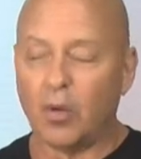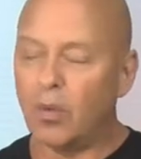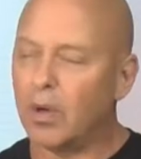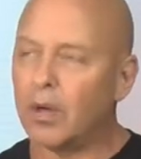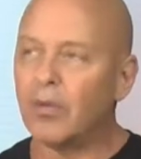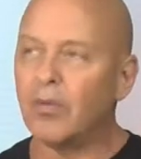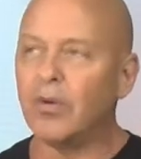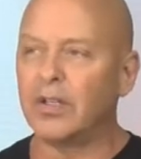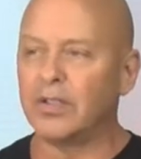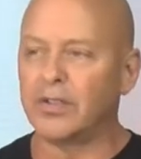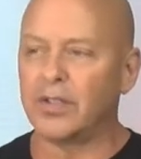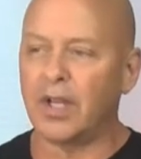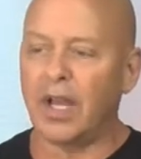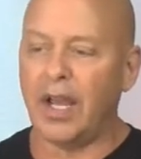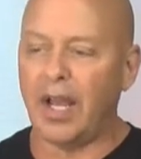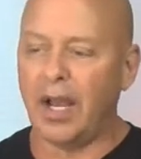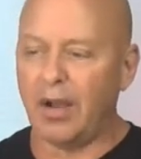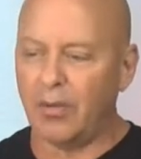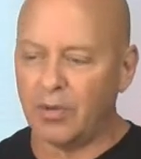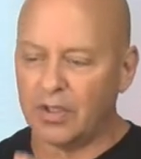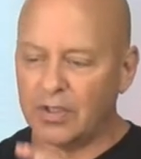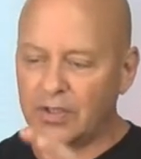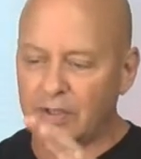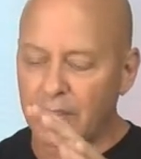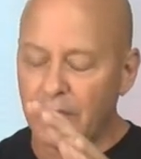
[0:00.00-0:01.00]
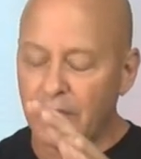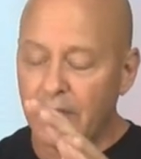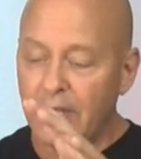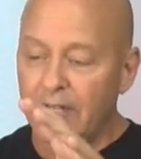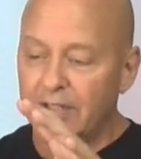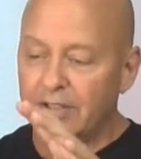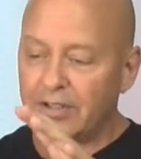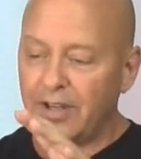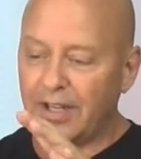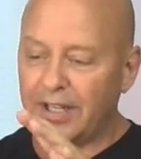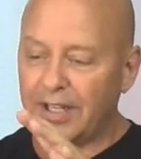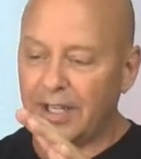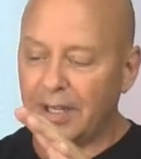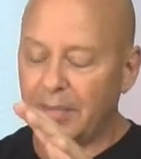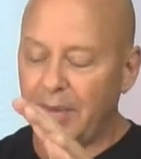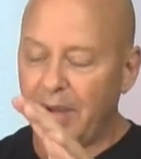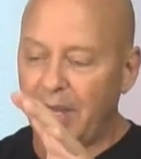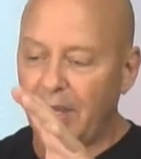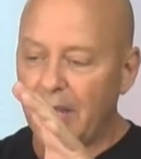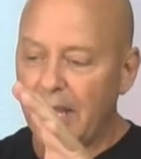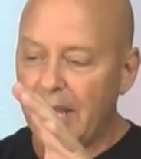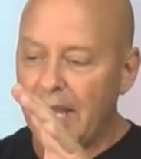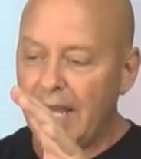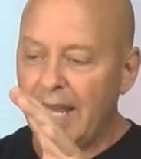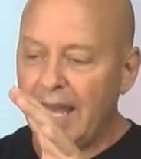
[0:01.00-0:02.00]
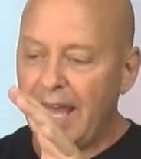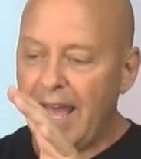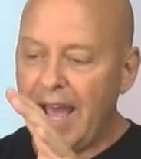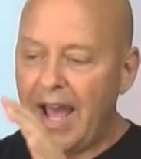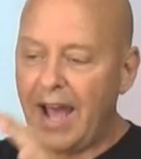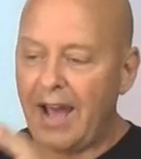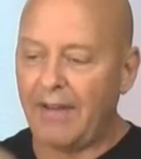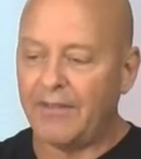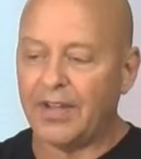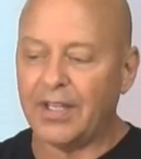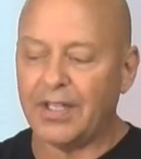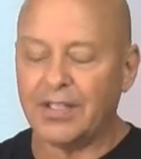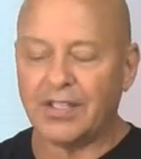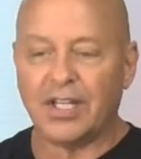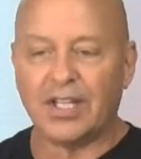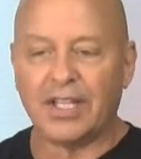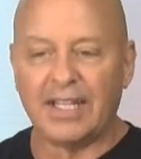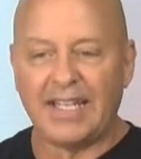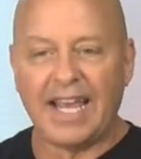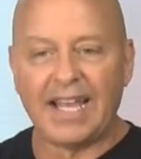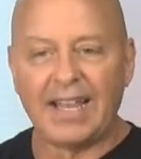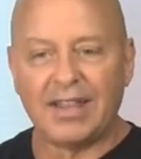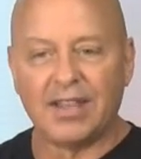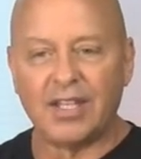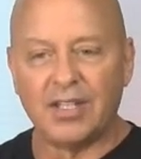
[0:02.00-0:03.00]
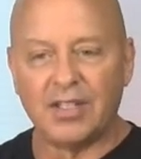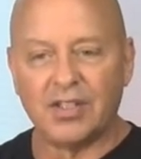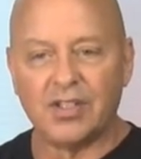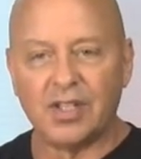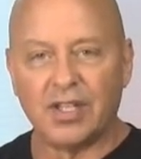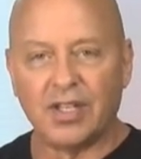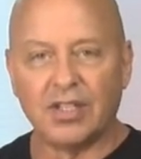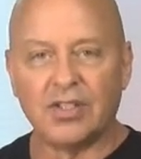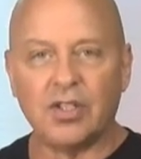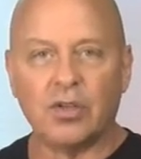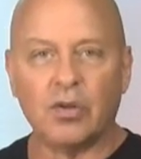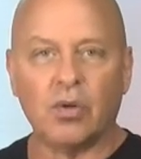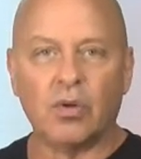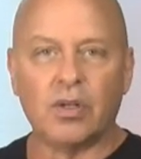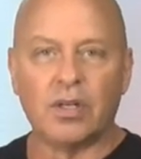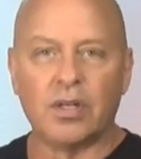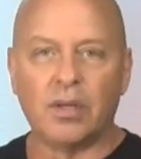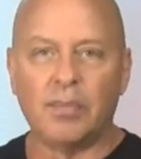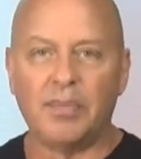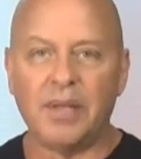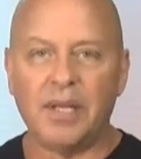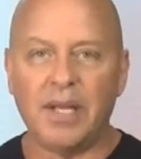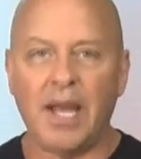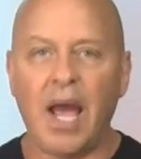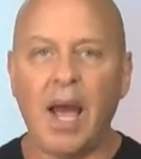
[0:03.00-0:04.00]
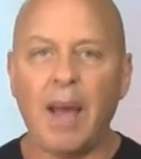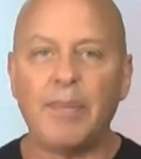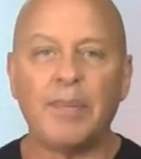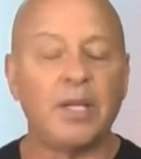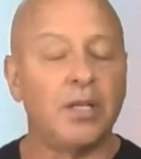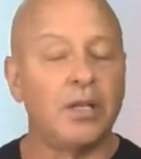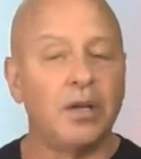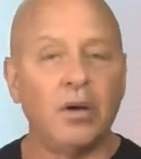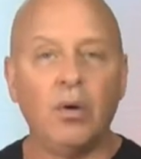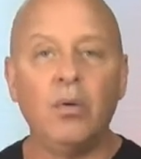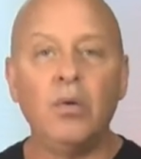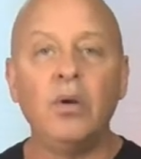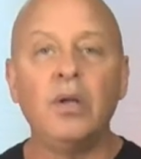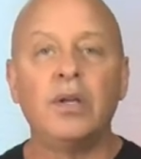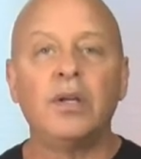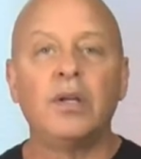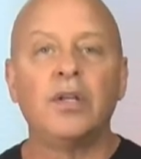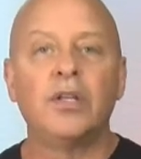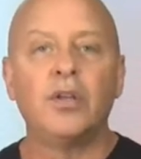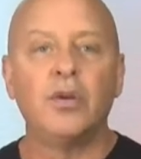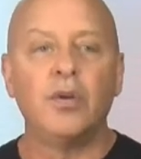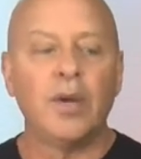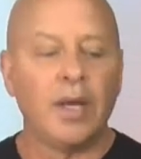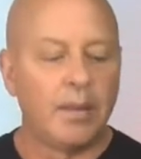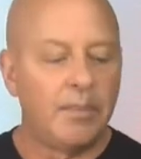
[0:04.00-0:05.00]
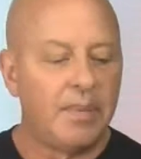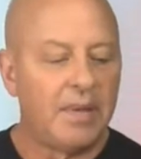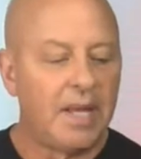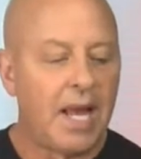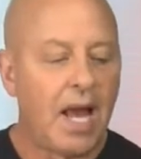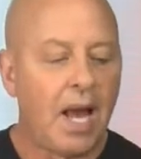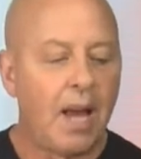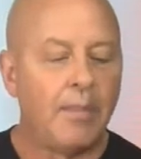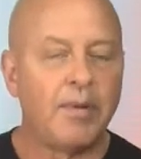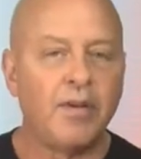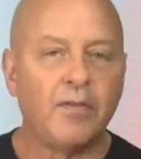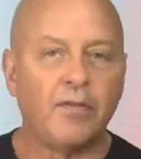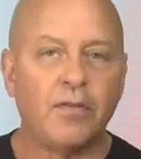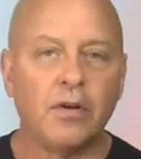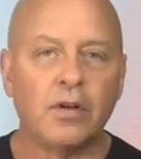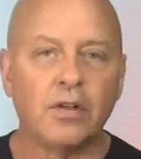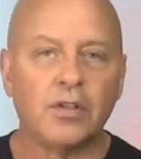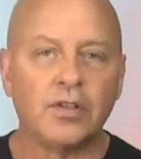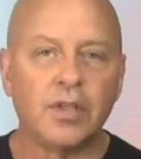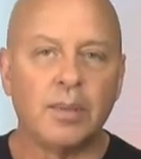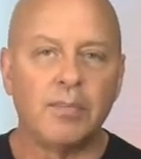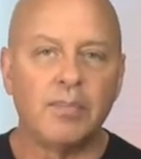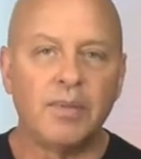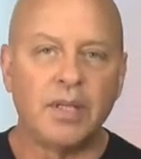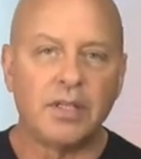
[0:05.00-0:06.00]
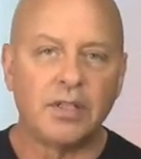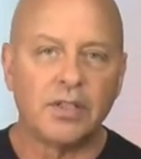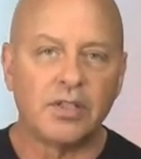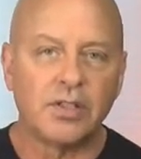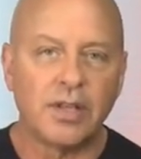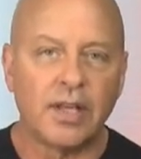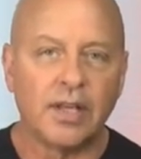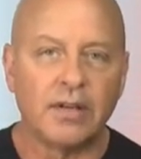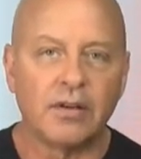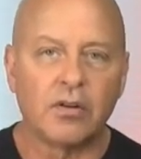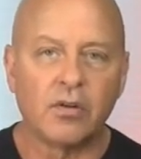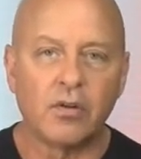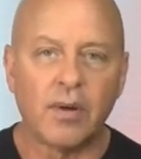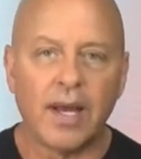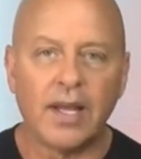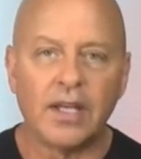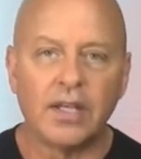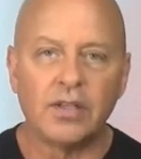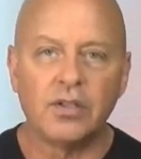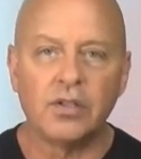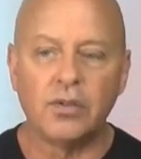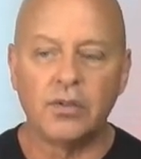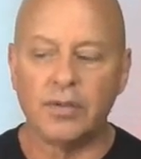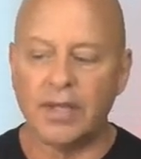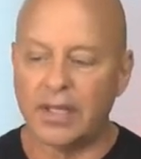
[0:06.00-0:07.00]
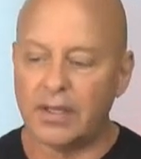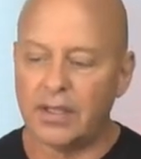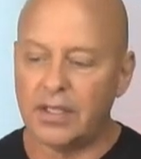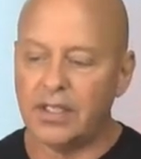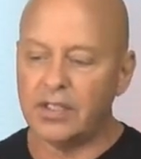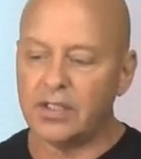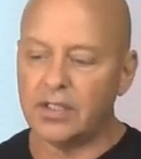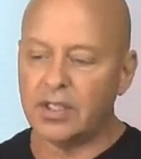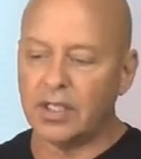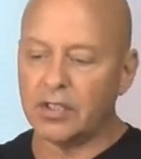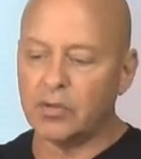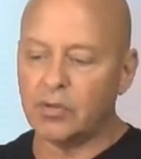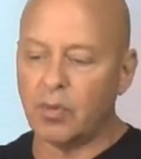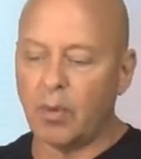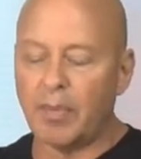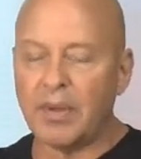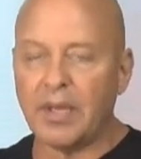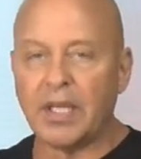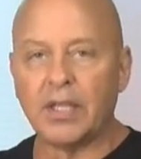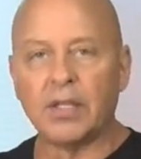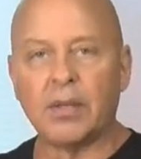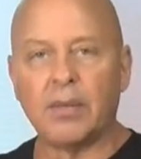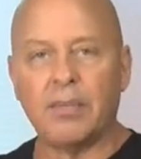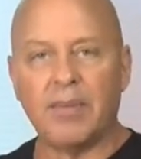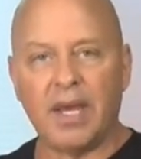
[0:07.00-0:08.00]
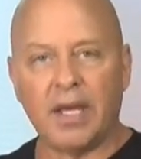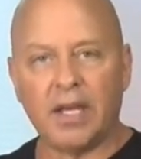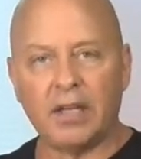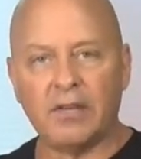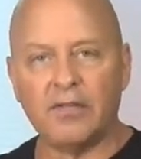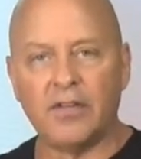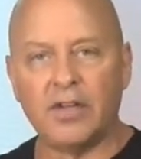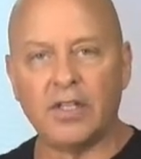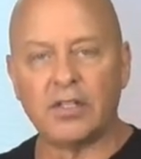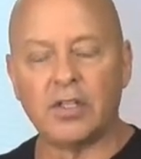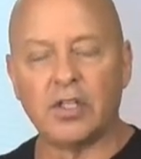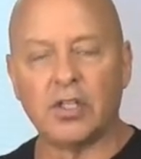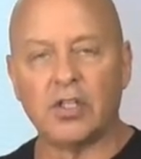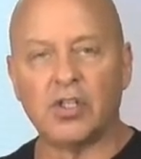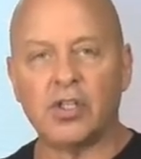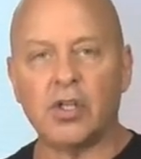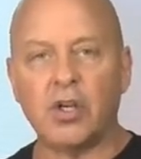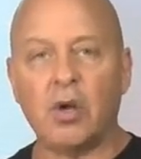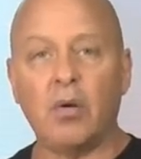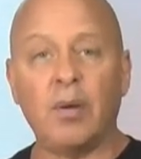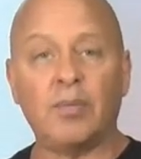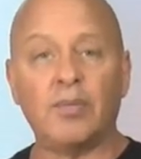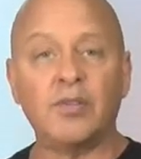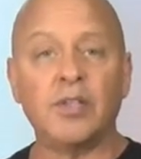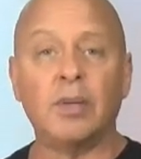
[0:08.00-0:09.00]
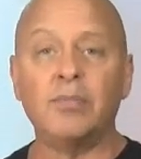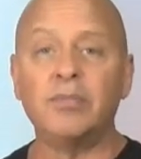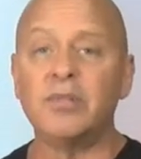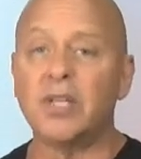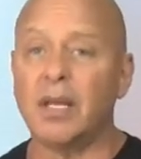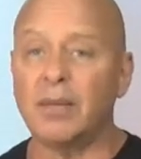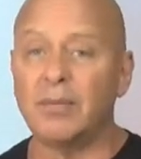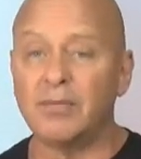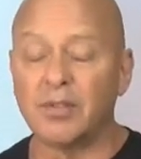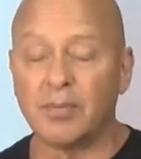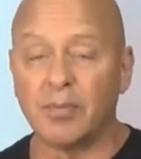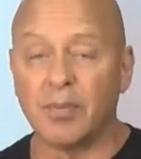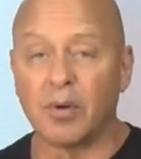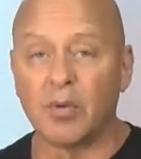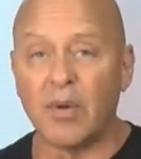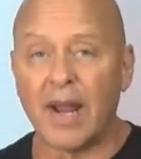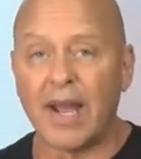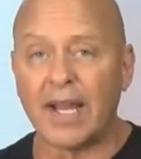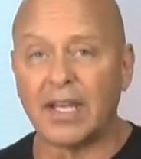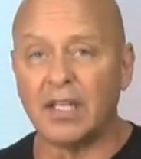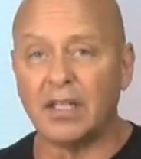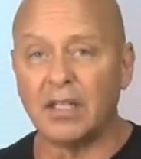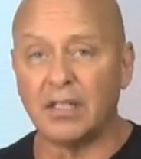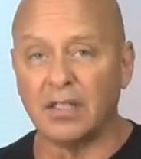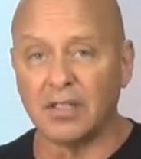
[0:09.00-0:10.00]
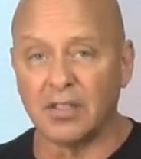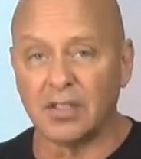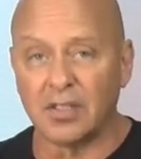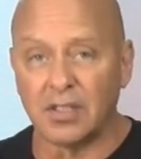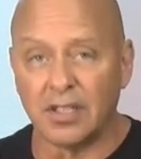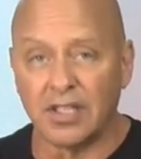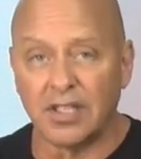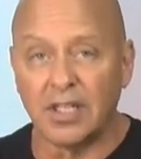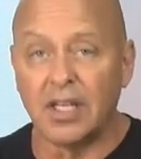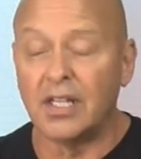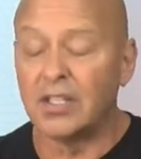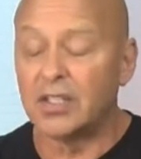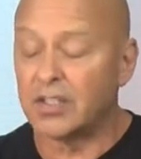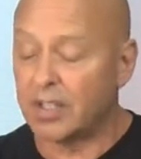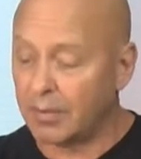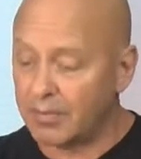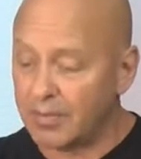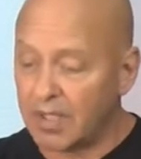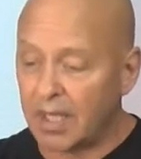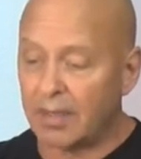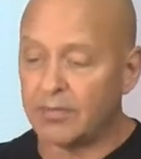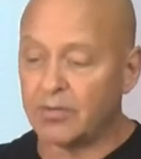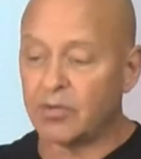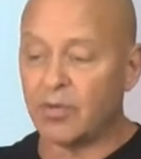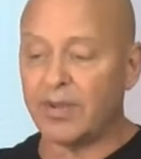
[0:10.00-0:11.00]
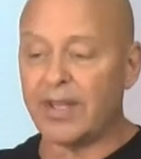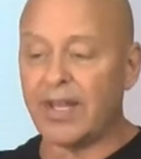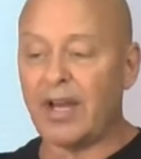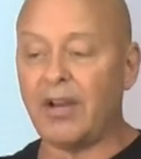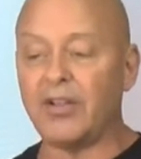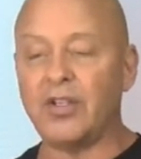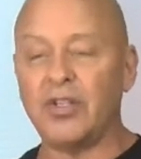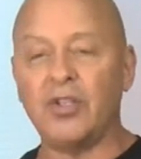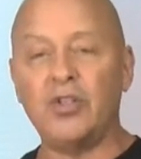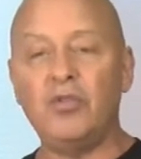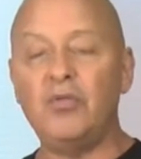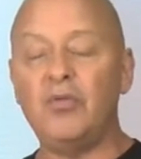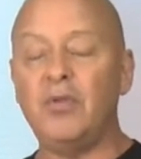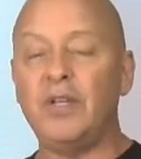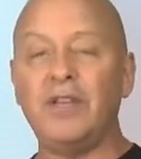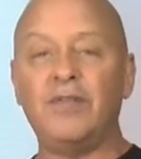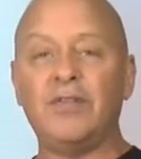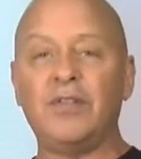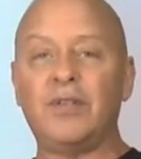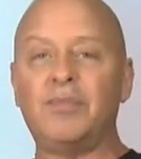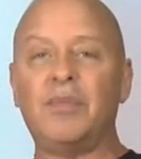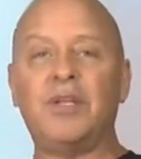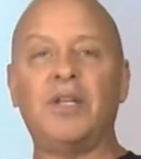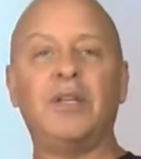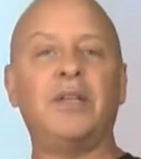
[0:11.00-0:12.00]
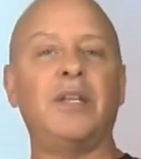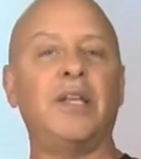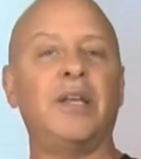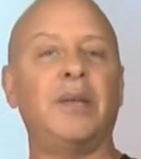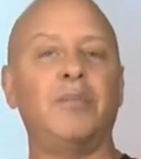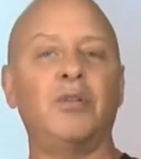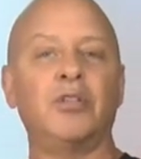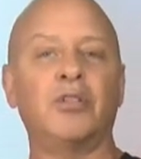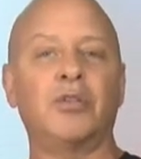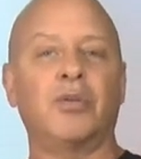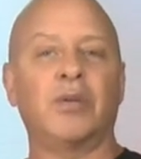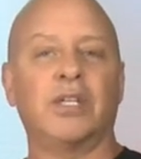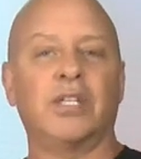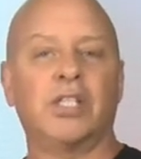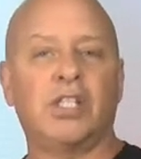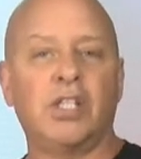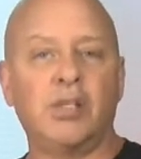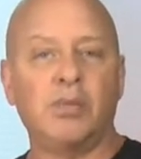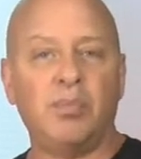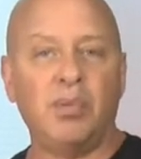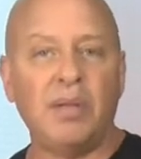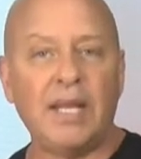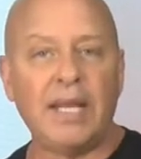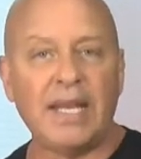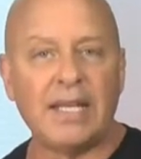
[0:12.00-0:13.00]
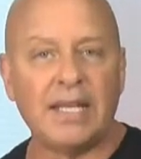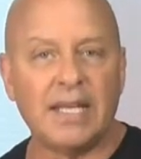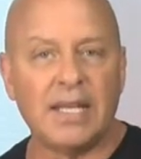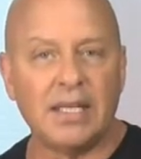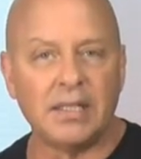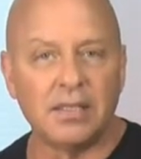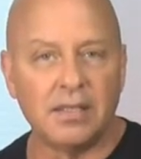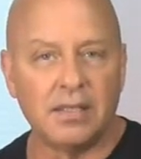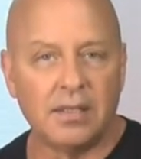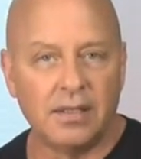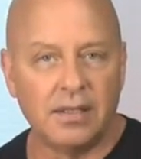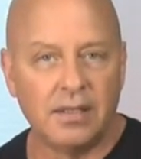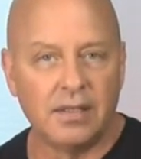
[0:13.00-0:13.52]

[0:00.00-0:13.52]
Where was I? I was talking about having to get these things in order to be happy. No, you got to be happy first and be in a state of gratitude, and these things will begin to manifest and show up, sometimes miraculously, sometimes without you even being able to explain it.